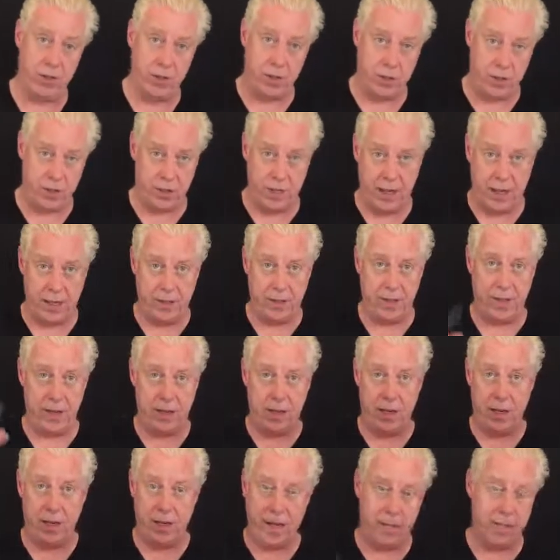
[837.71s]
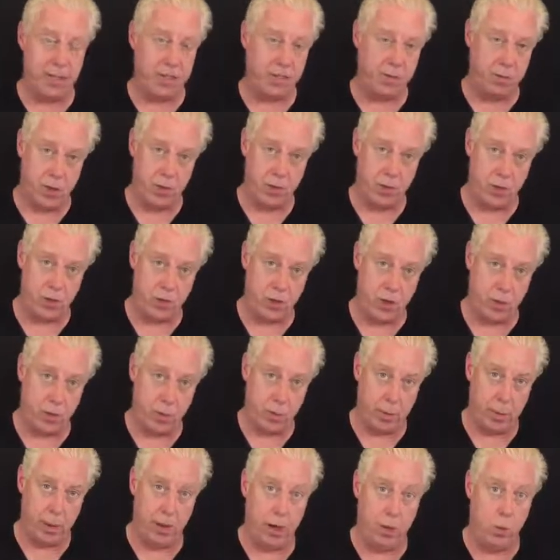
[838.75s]
And it's like the negative emotions come up and
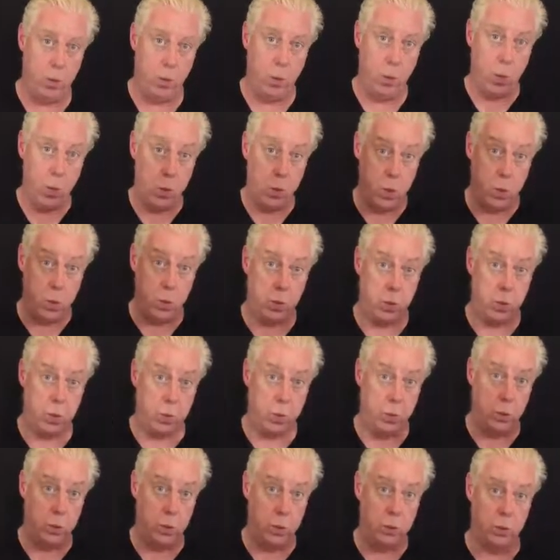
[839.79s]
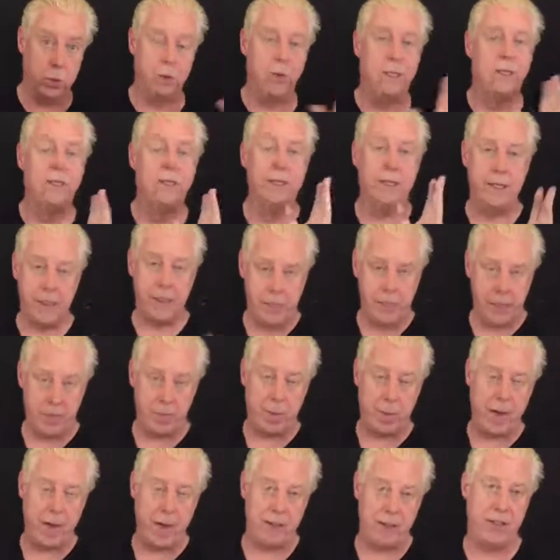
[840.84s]
go like, woo, woo, you need to
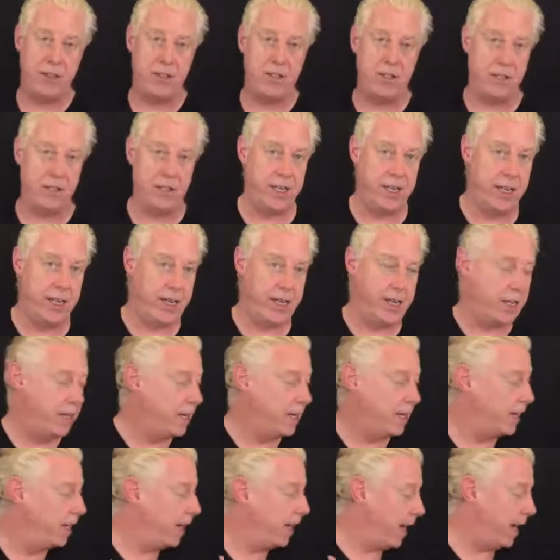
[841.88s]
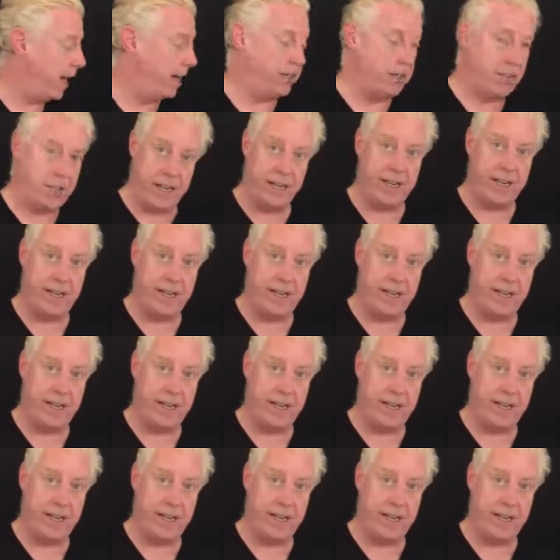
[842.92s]
pay attention here and take